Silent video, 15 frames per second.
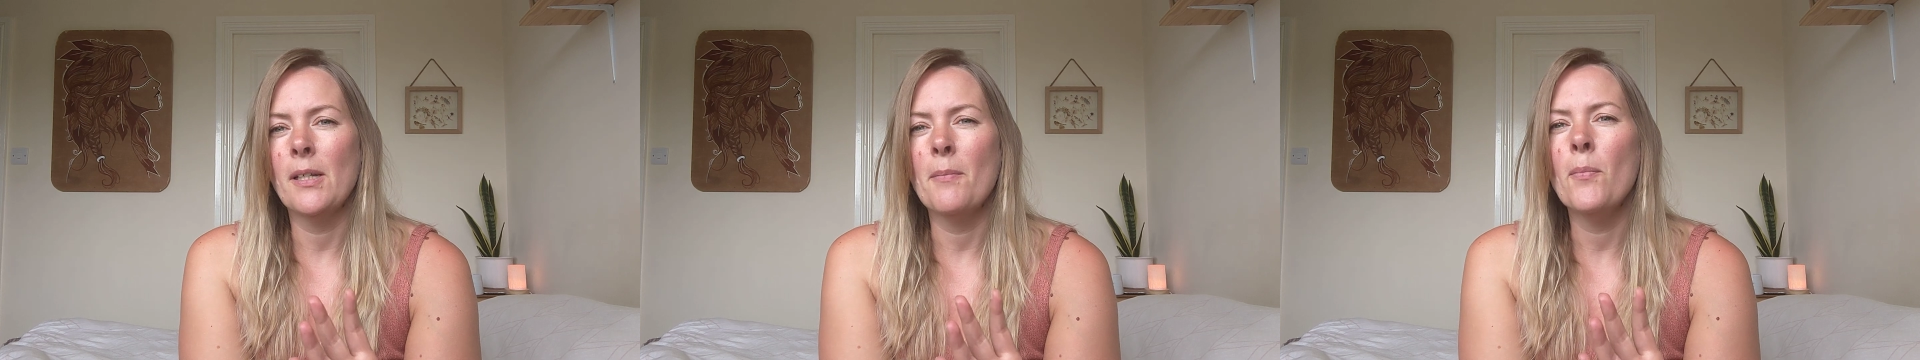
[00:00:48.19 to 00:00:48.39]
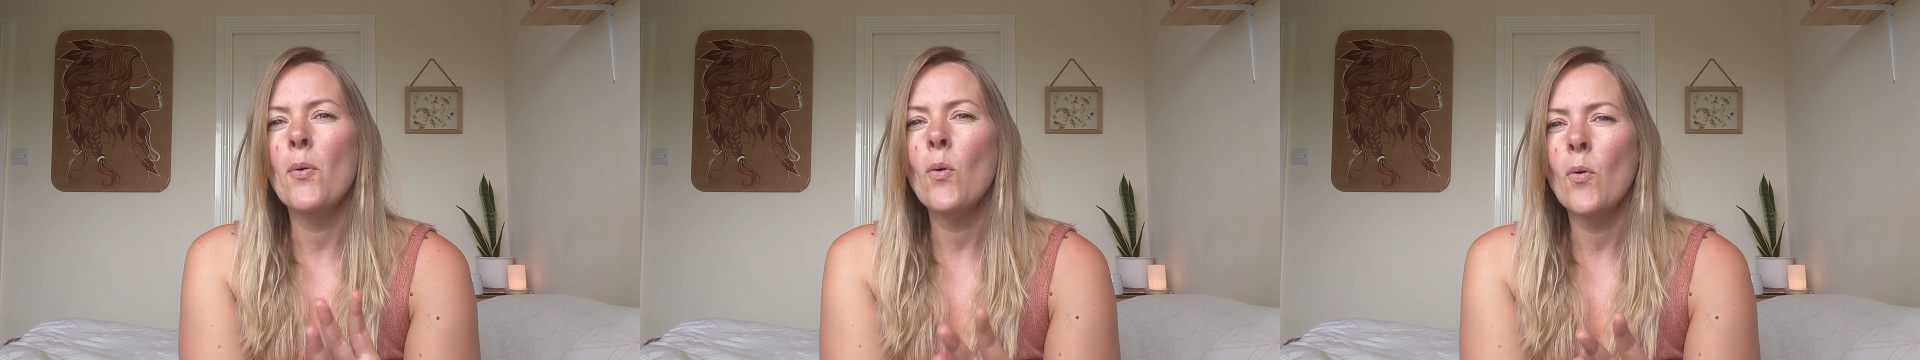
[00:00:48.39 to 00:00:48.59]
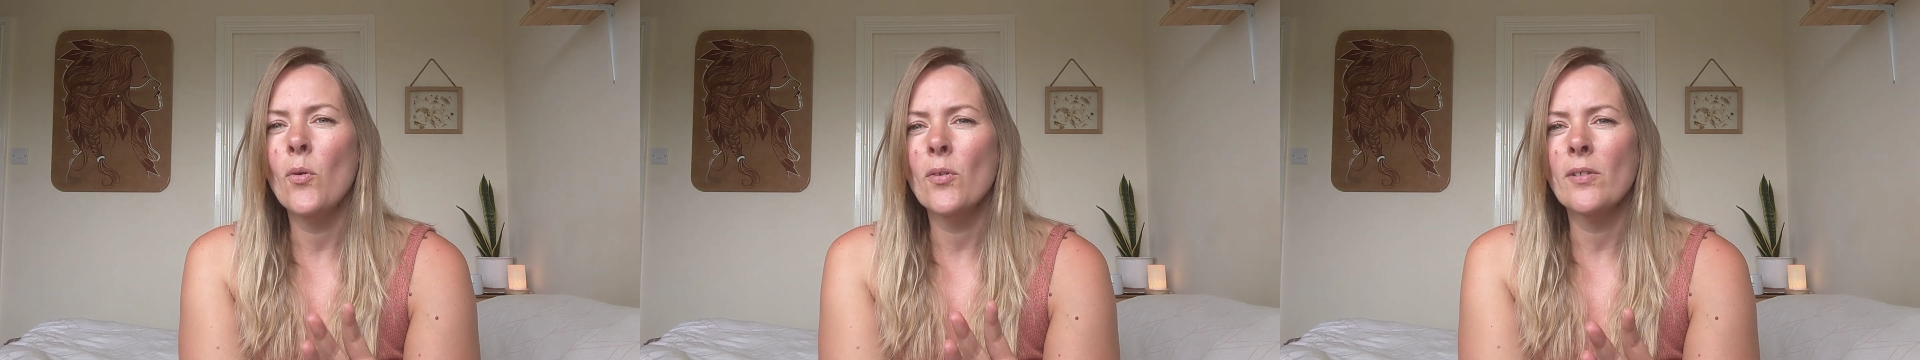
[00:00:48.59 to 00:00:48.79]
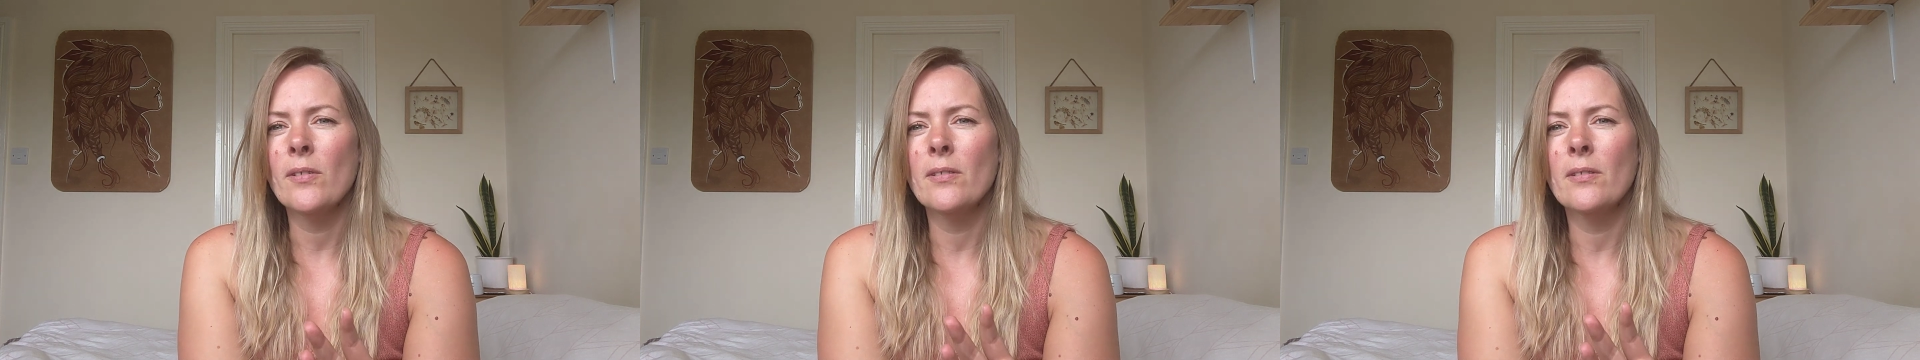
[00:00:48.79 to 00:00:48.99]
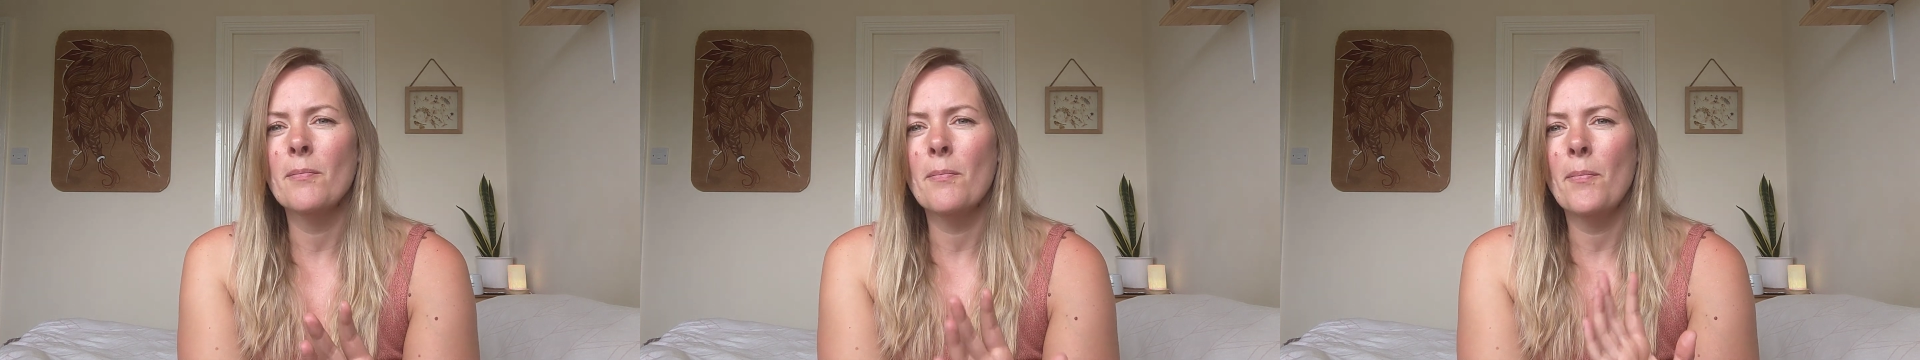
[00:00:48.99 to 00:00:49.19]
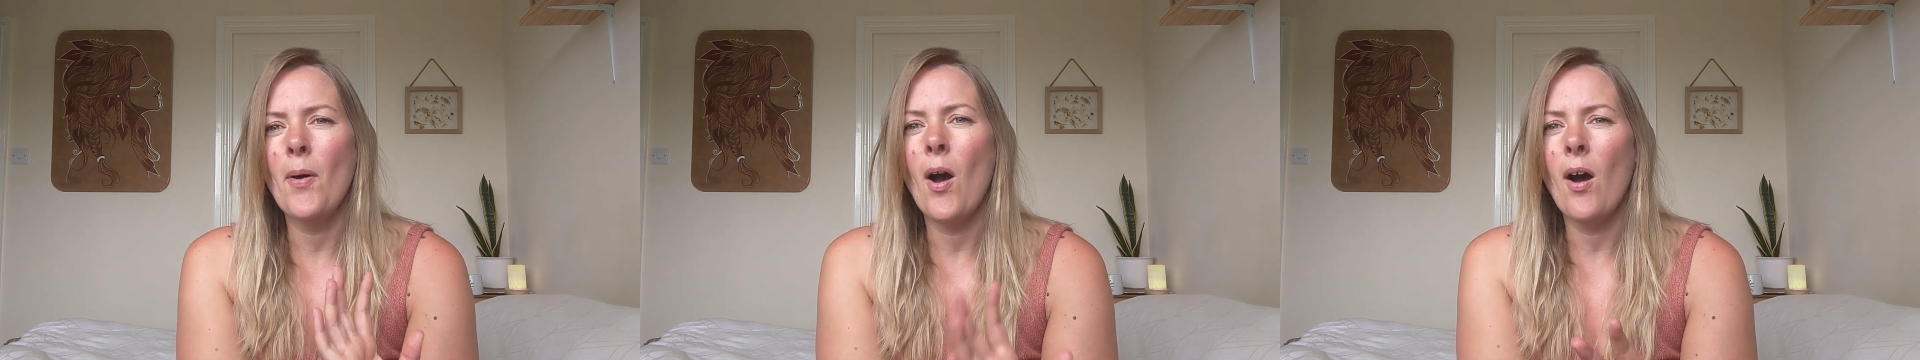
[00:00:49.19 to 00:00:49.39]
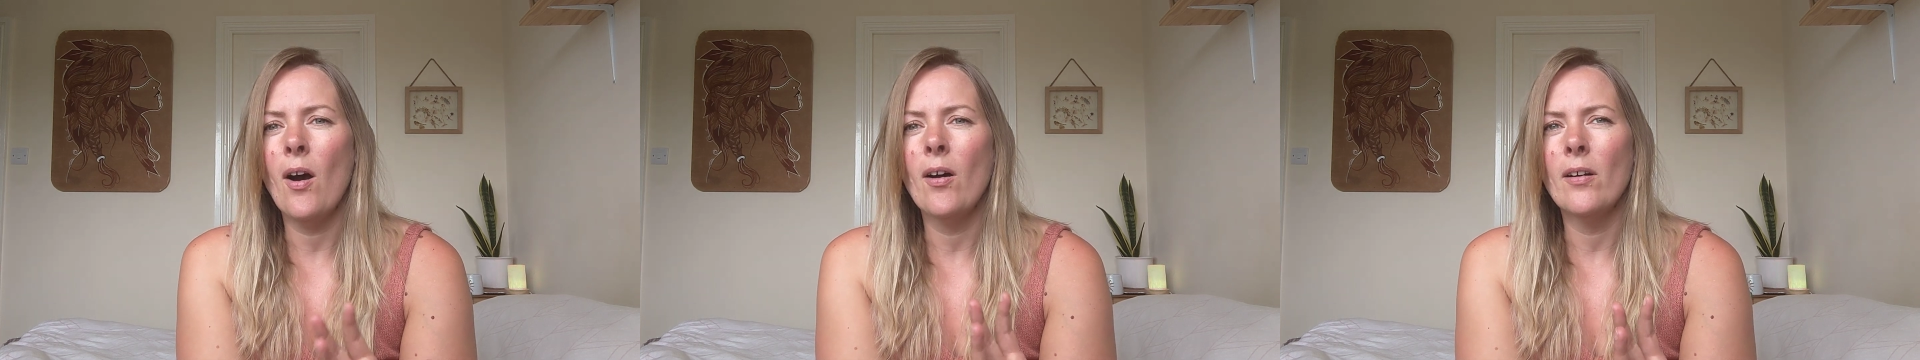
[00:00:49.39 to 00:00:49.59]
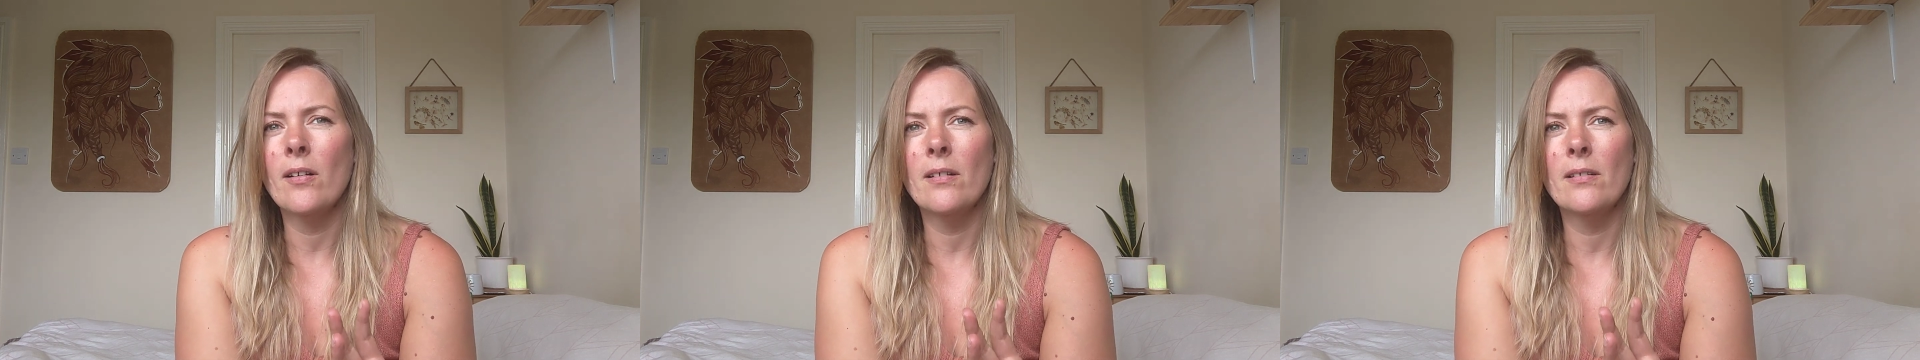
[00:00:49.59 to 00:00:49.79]
important
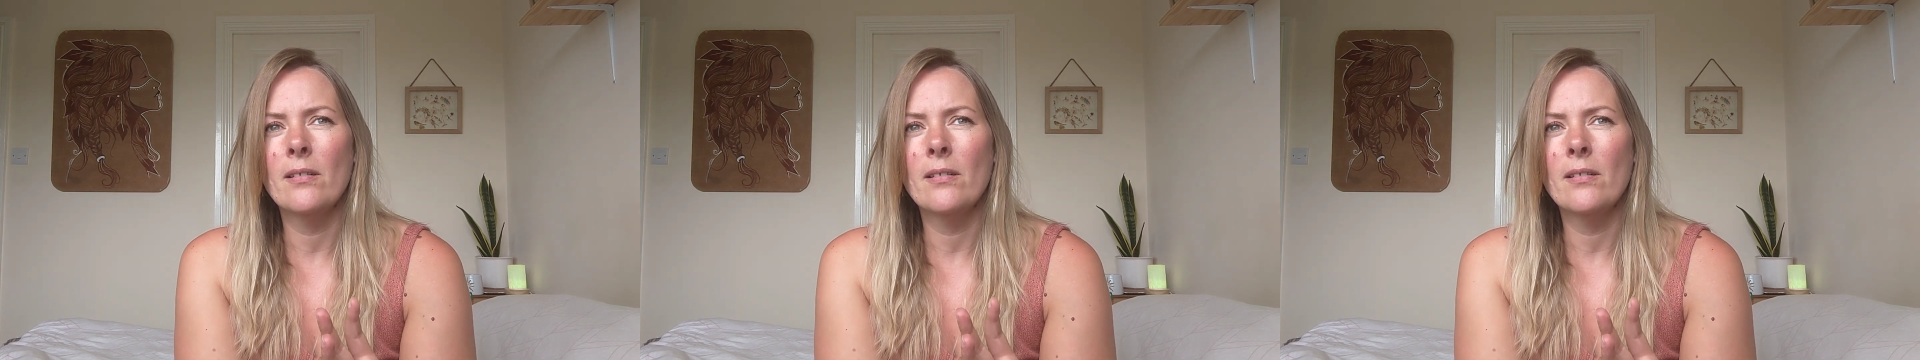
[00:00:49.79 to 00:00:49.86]
part